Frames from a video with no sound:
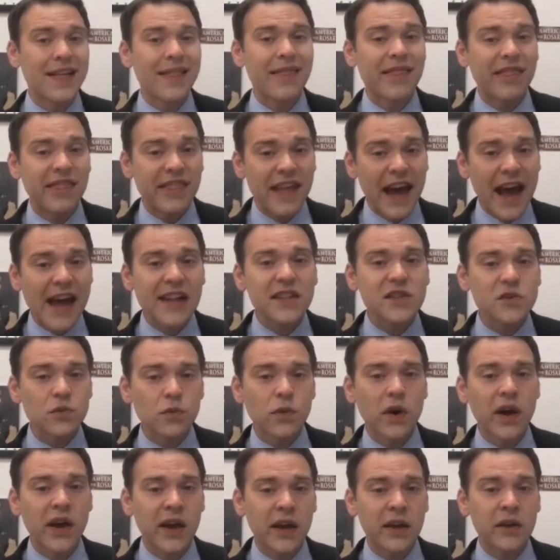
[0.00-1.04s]
that's
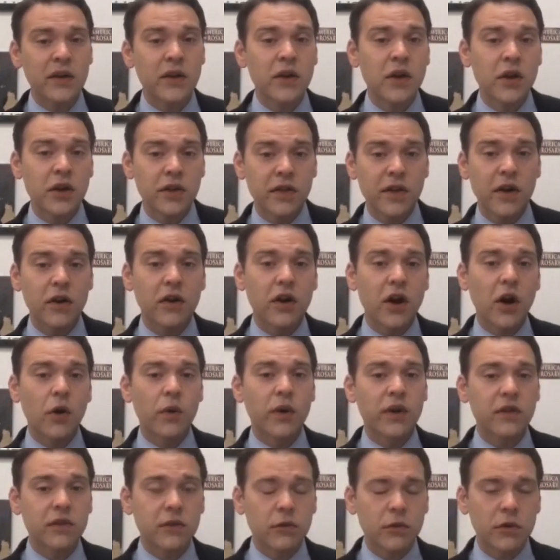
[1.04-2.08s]
when they're
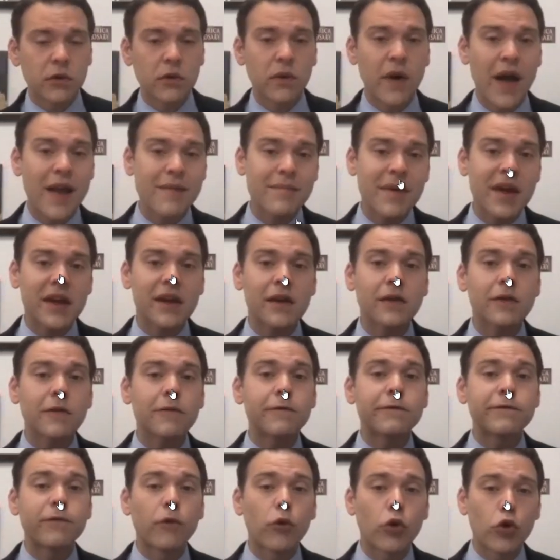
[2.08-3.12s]
going through and making the
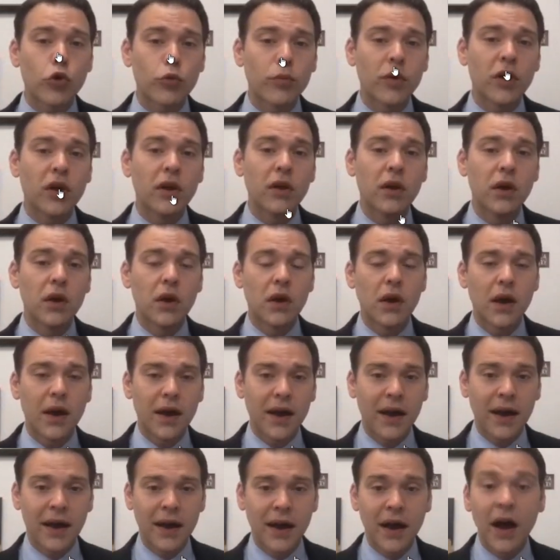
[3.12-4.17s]
formal
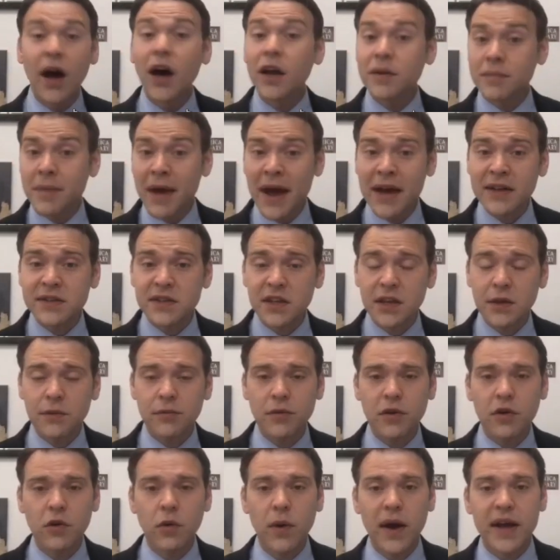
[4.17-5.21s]
unmasking
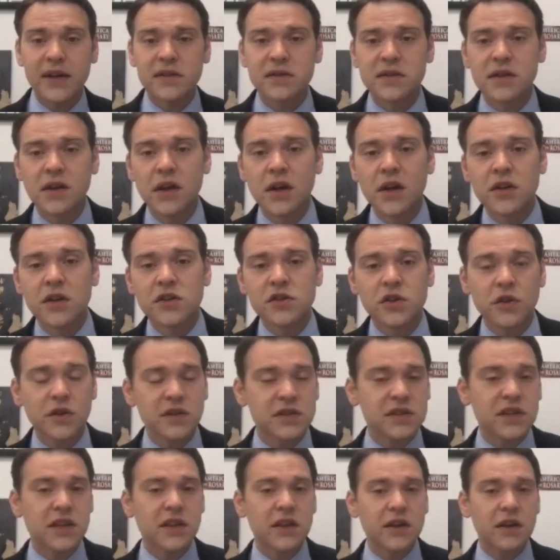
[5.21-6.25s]
request. So you
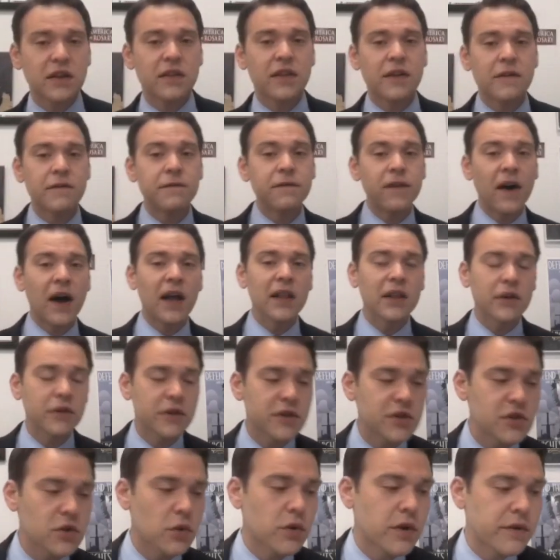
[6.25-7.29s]
see, they followed a
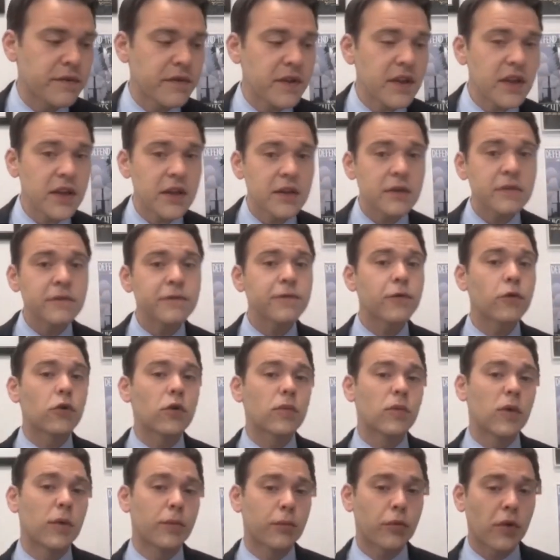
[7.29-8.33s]
sort of
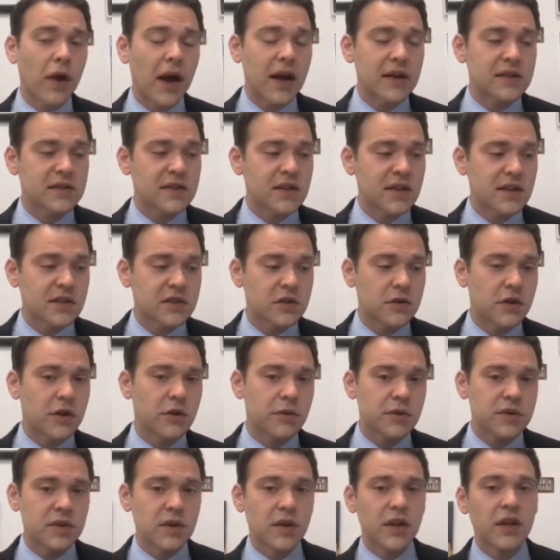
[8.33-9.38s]
informal process. So there
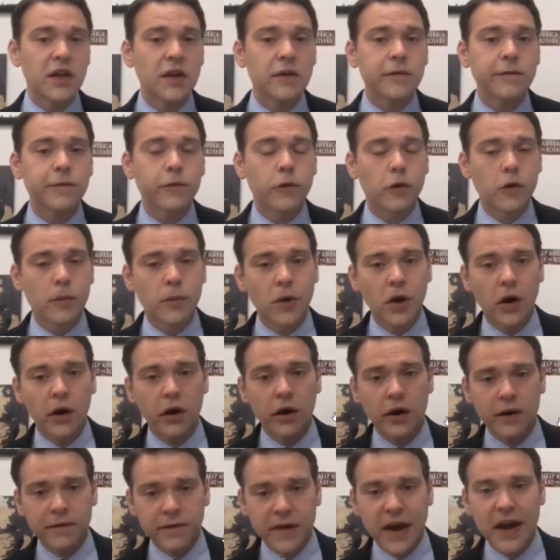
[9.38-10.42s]
was an informal
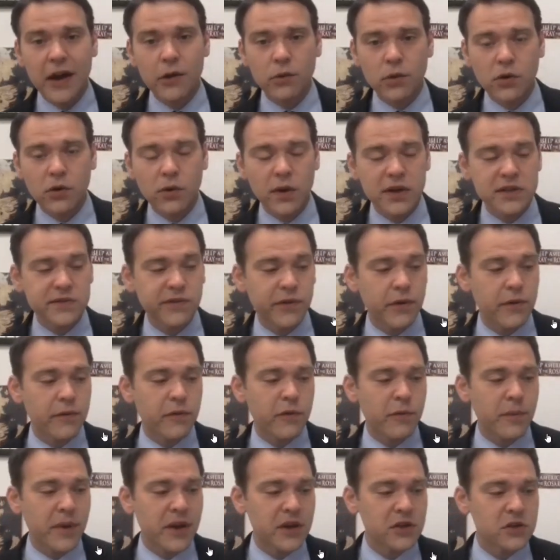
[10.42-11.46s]
RFI, request for
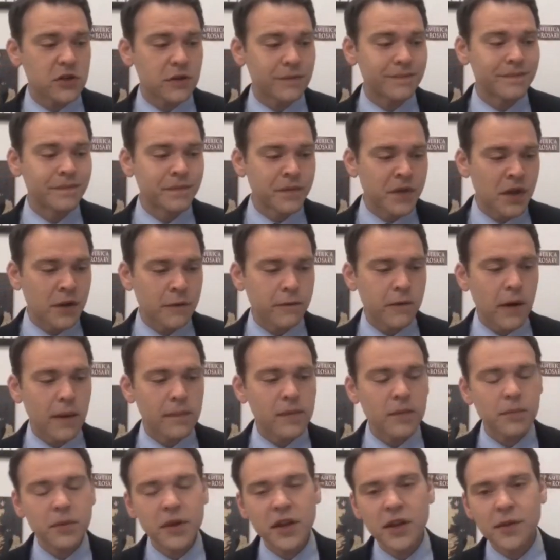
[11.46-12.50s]
information, from
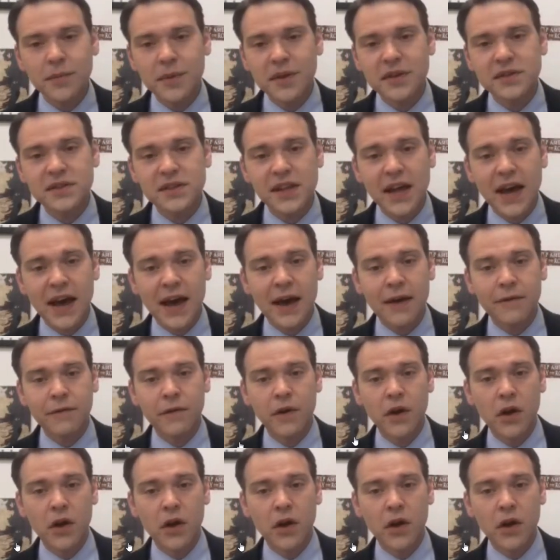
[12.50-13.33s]
the PDB staff